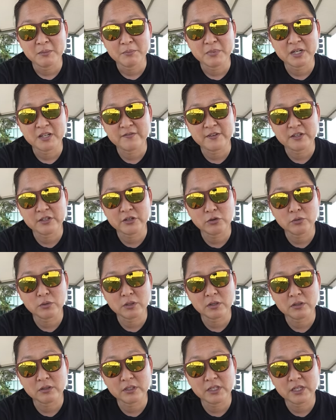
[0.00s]
But if you go
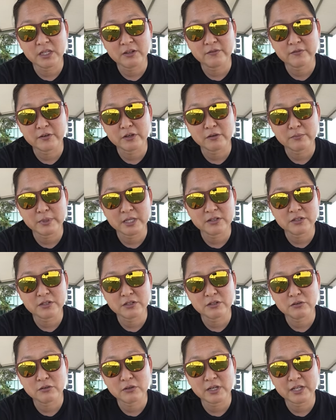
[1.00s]
early for your
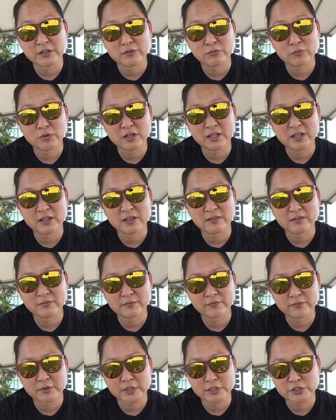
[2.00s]
bento and you want it
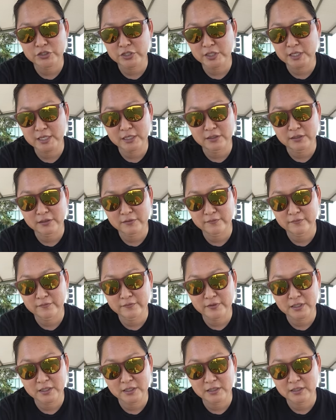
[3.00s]
fresh out of
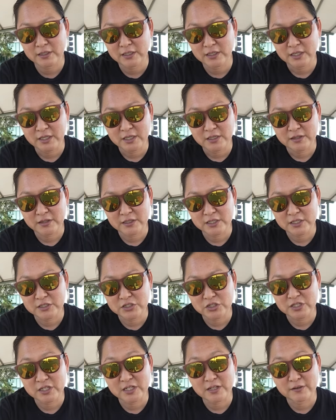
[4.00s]
the
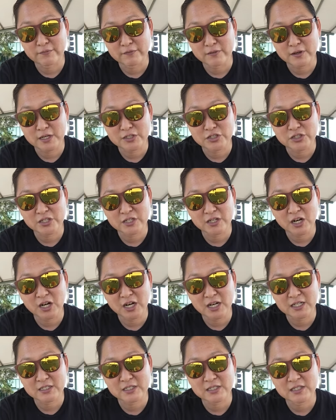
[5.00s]
kitchen and fresh and
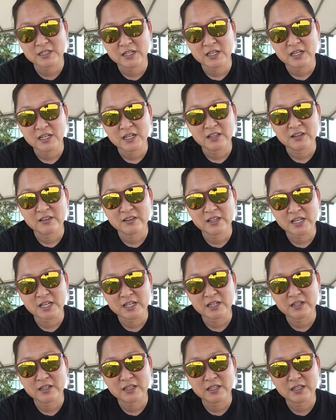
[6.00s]
hot,
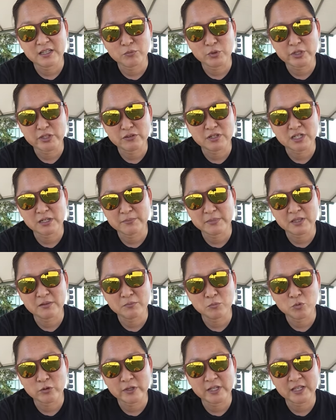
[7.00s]
then when you come in the
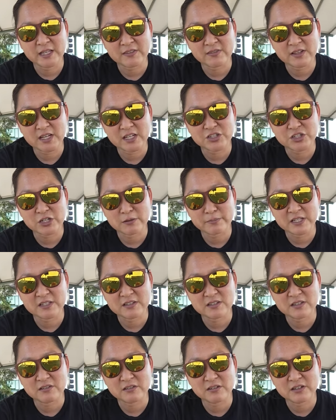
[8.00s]
morning at that shopping
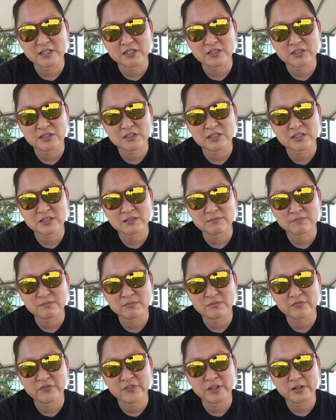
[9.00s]
center, it's
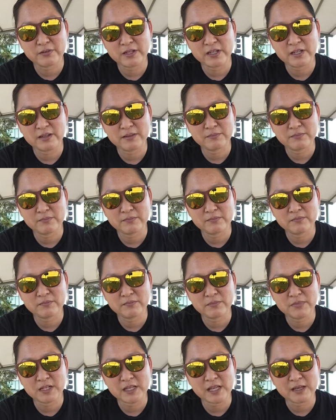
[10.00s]
very
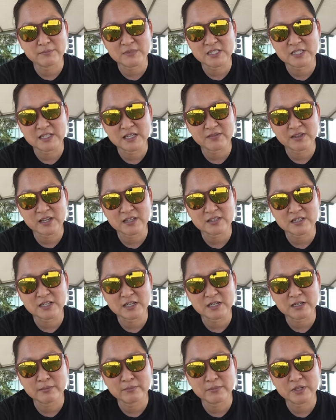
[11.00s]
empty at that
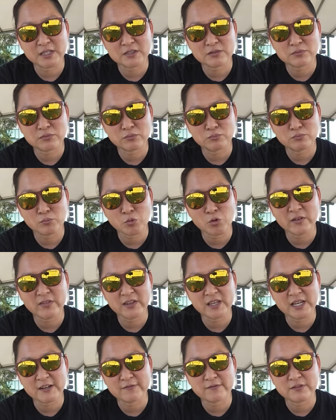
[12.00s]
time. It's more in
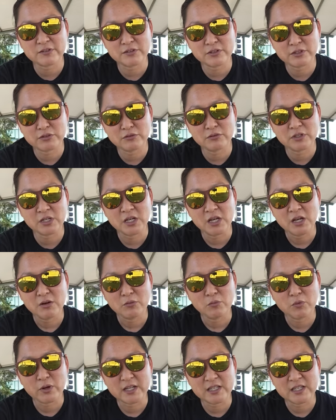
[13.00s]
the afternoon
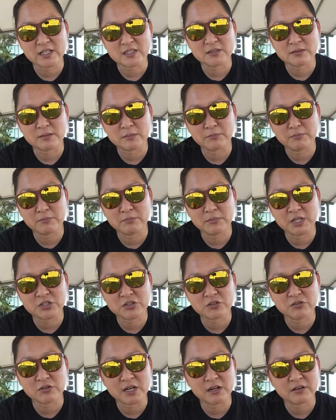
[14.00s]
when it gets
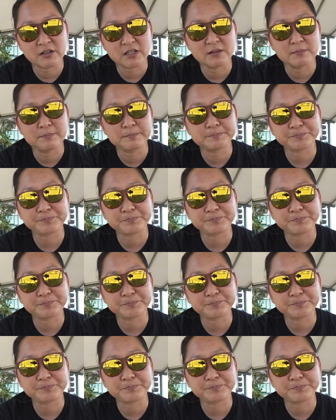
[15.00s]
much crowded.